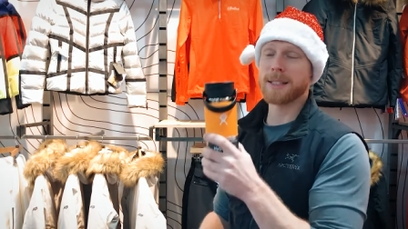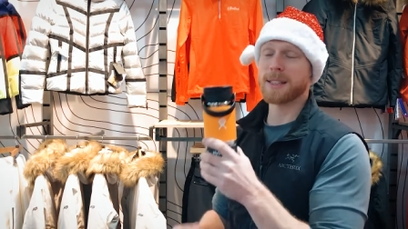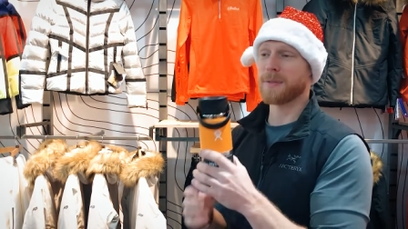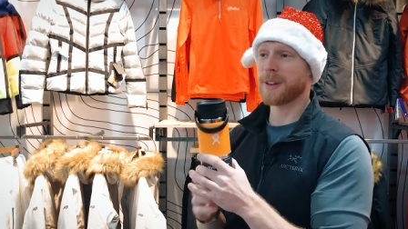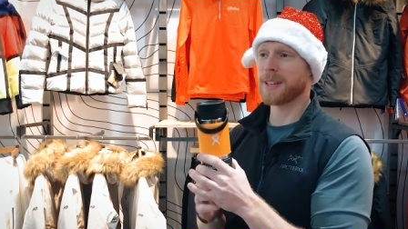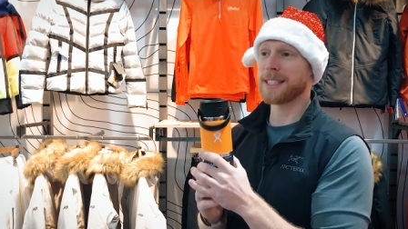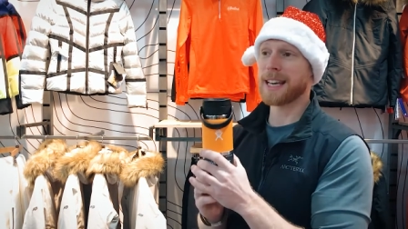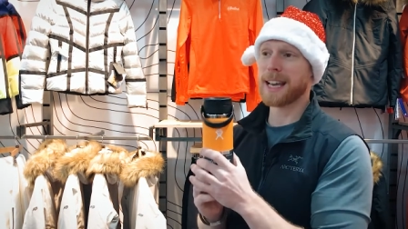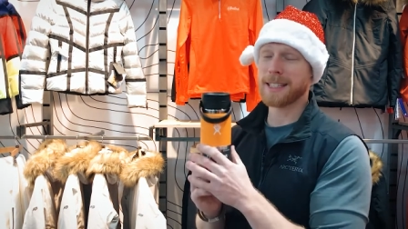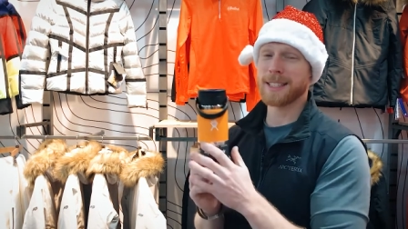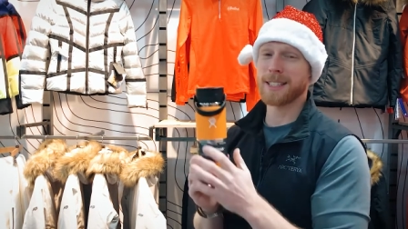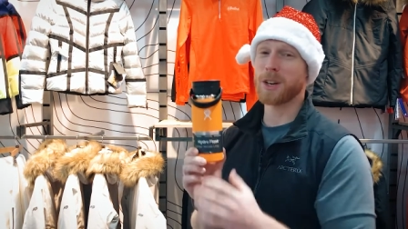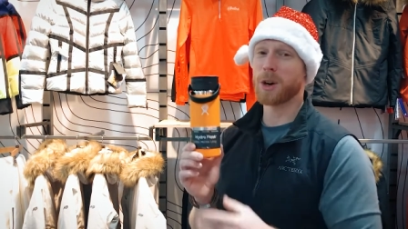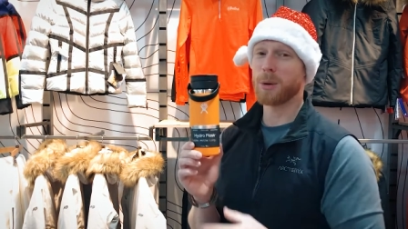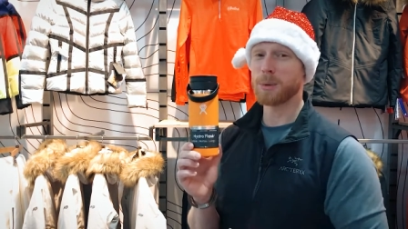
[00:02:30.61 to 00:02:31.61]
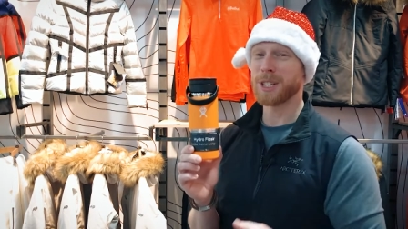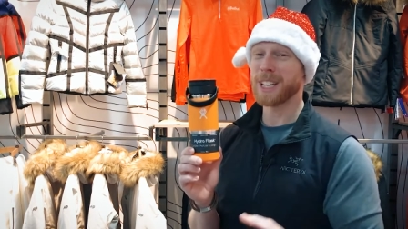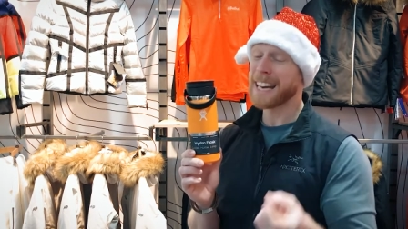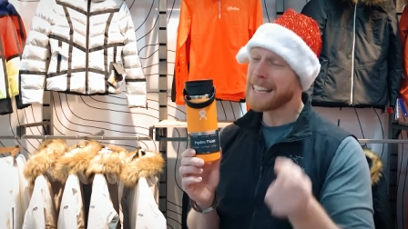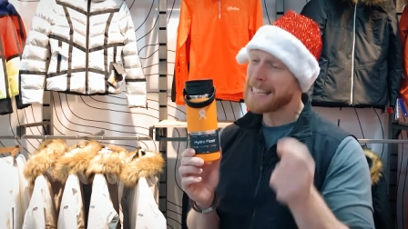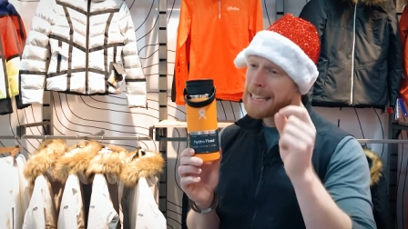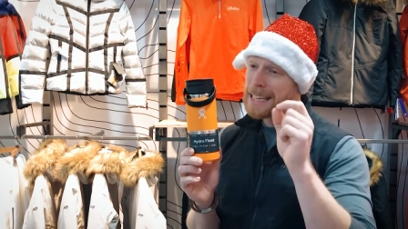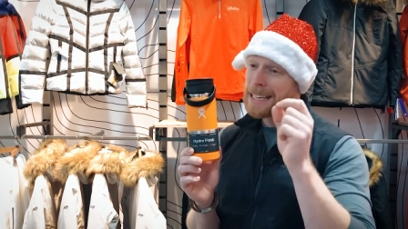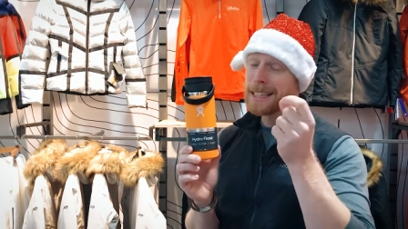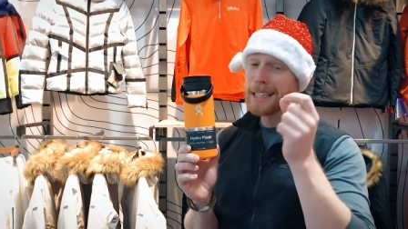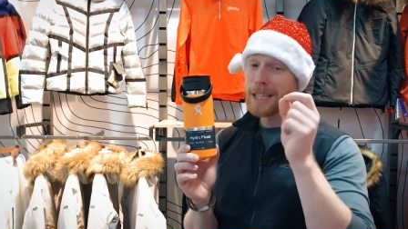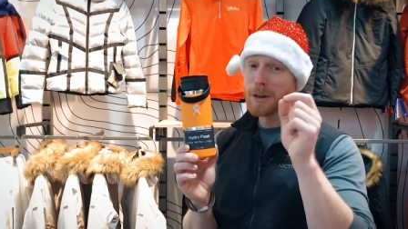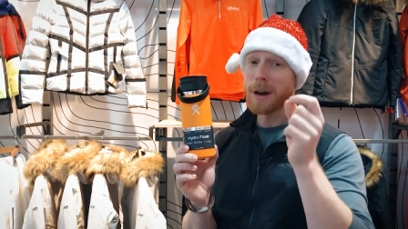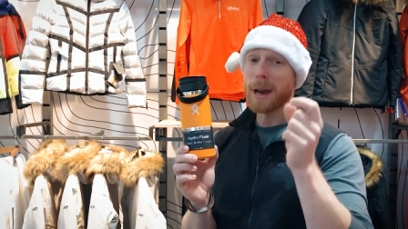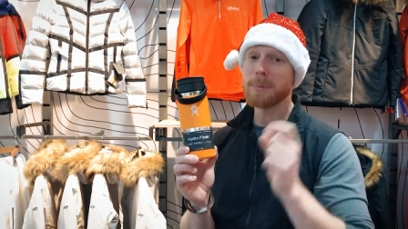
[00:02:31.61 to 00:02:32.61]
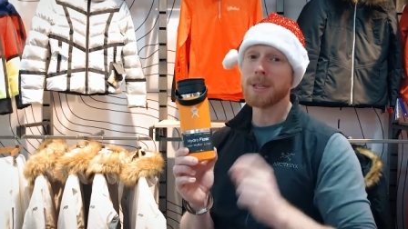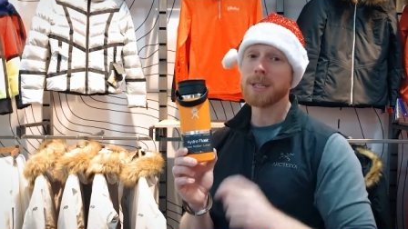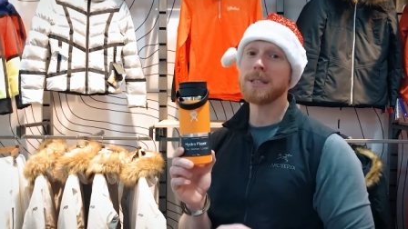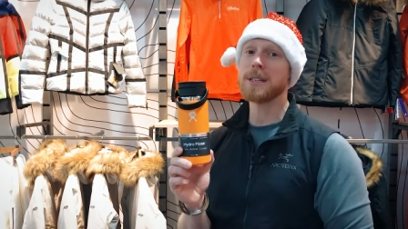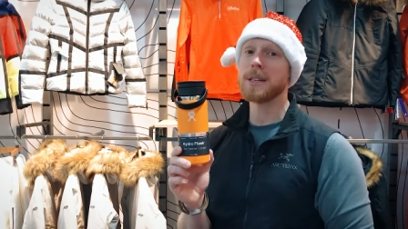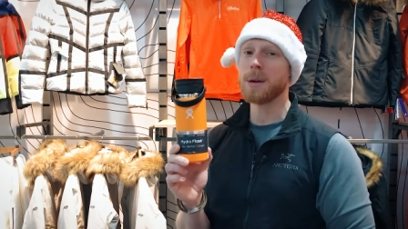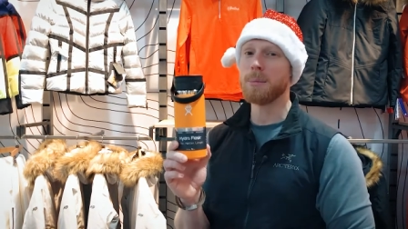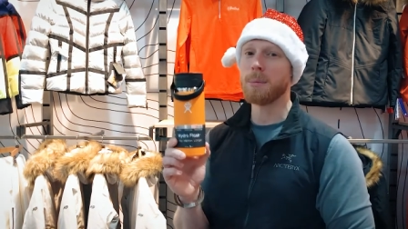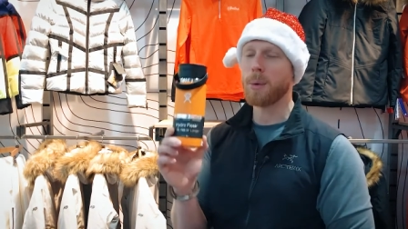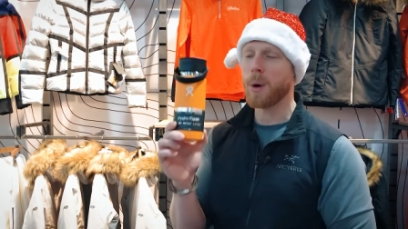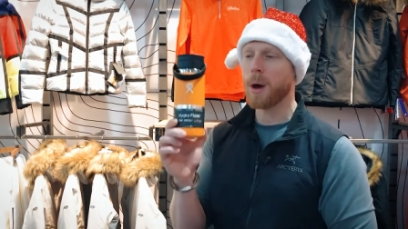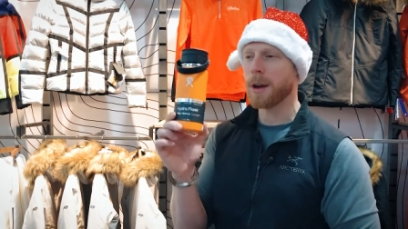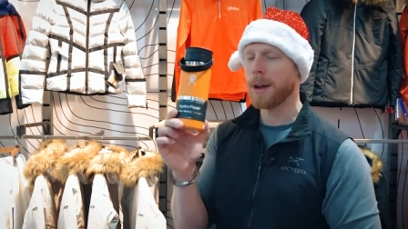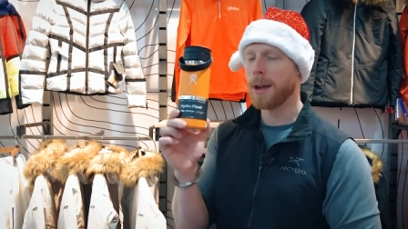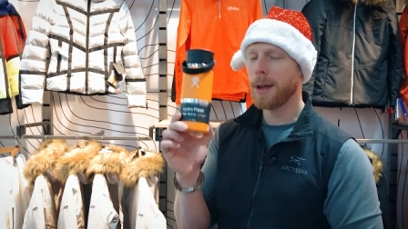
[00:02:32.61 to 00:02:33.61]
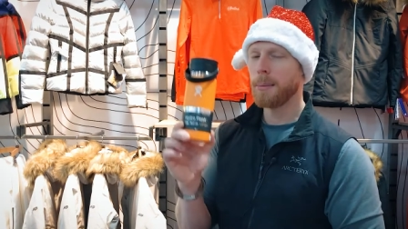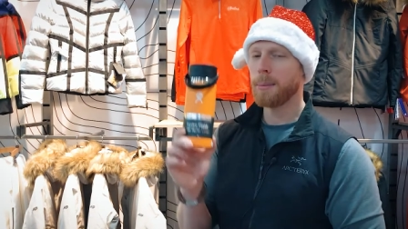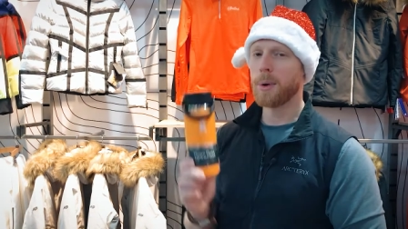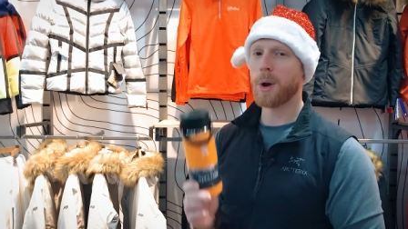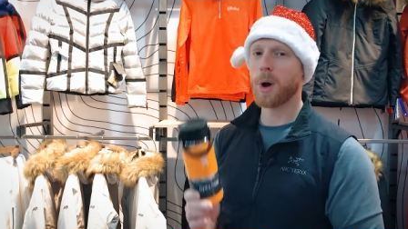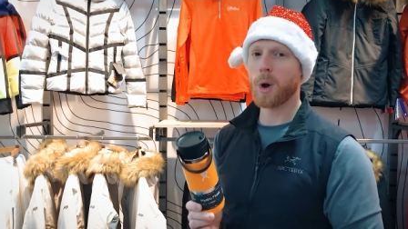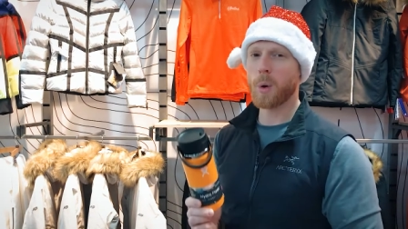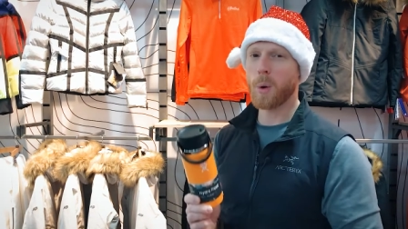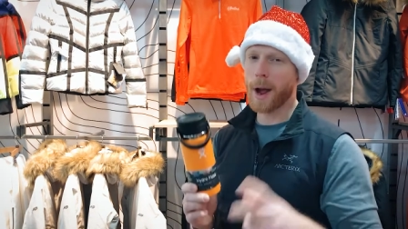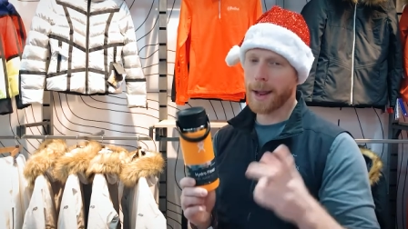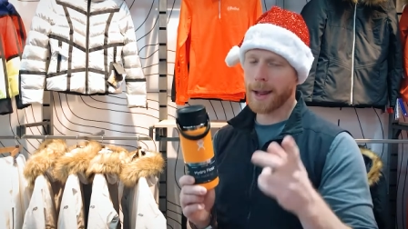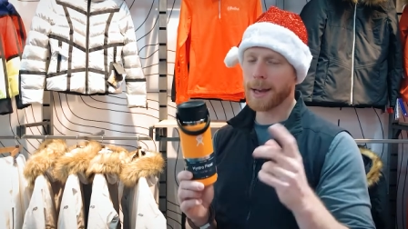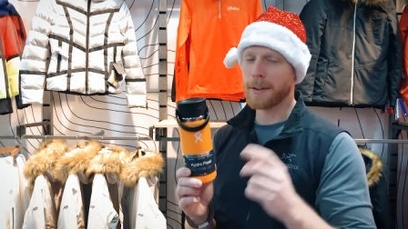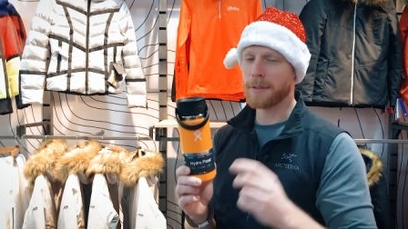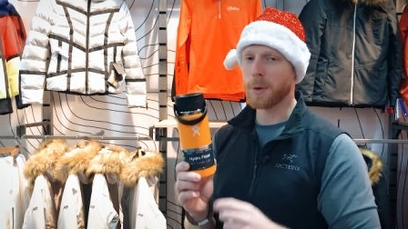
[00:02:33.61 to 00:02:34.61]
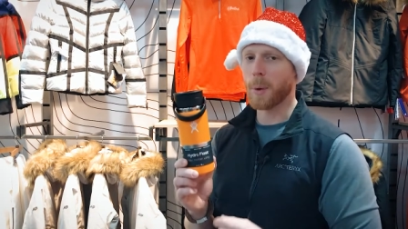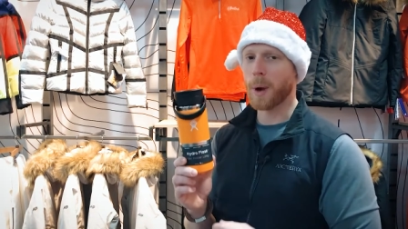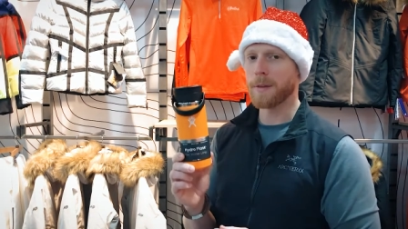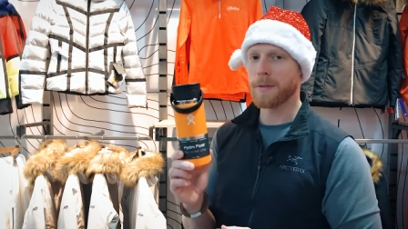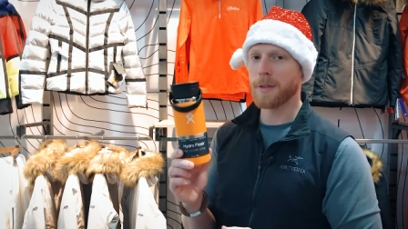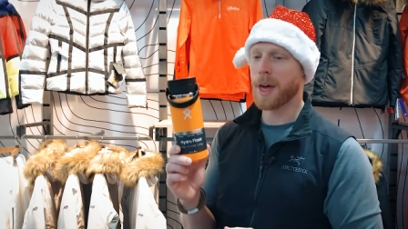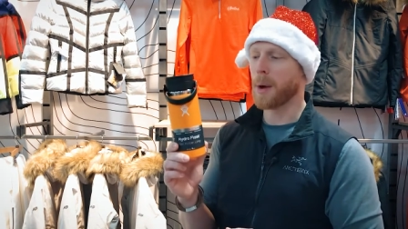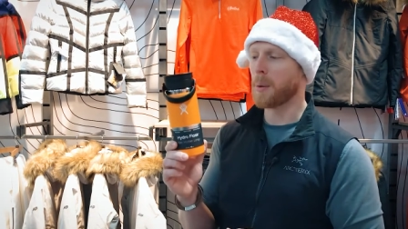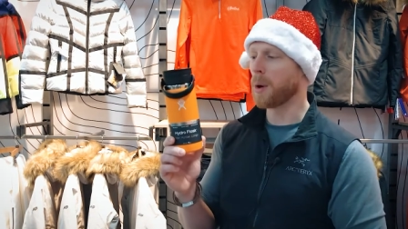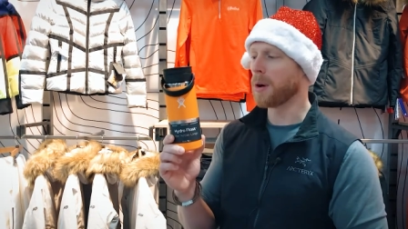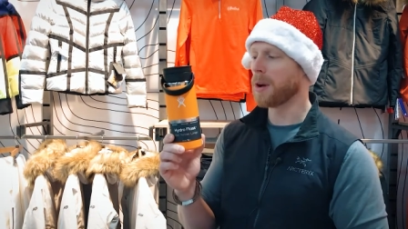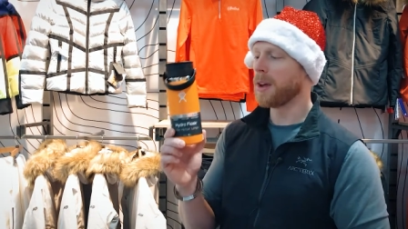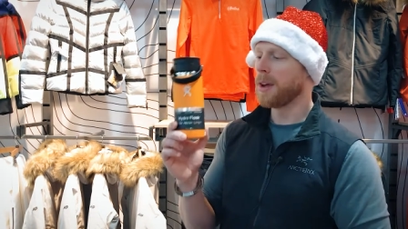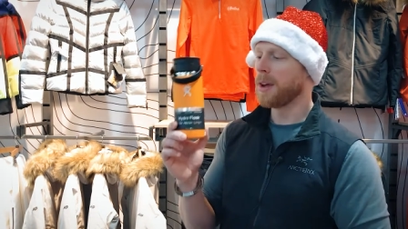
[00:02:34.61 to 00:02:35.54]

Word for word: It's a fantastic option. It nearly crept into number one, but not quite, you'll have to wait for that one.